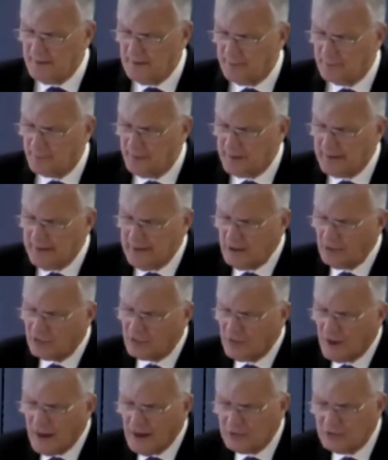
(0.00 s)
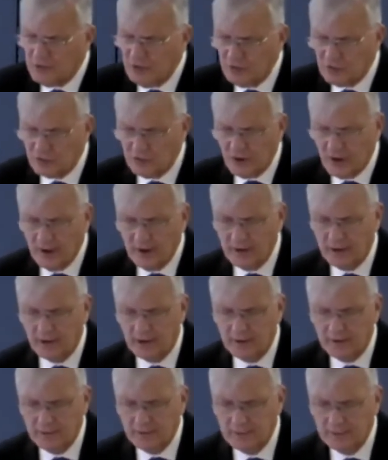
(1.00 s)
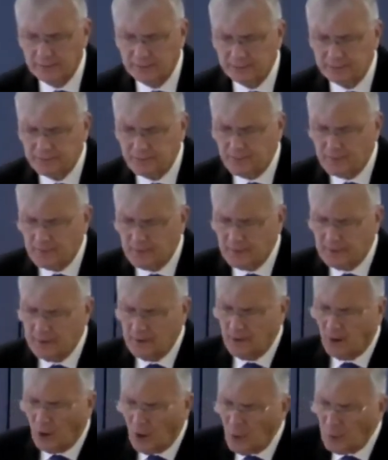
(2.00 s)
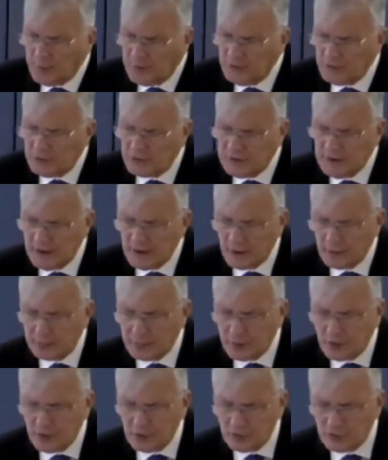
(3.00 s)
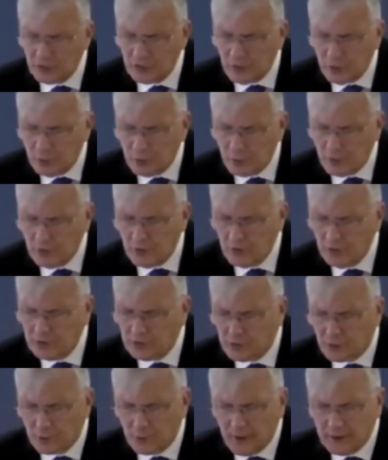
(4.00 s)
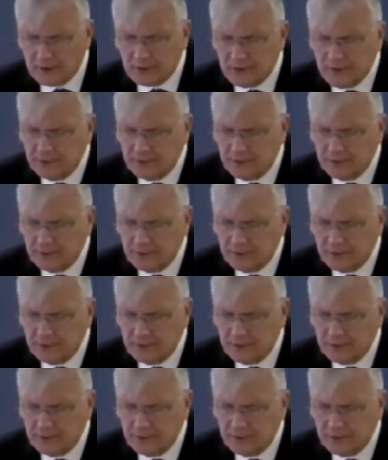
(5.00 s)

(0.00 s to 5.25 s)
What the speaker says: is that desire hoping to get a personal word directly from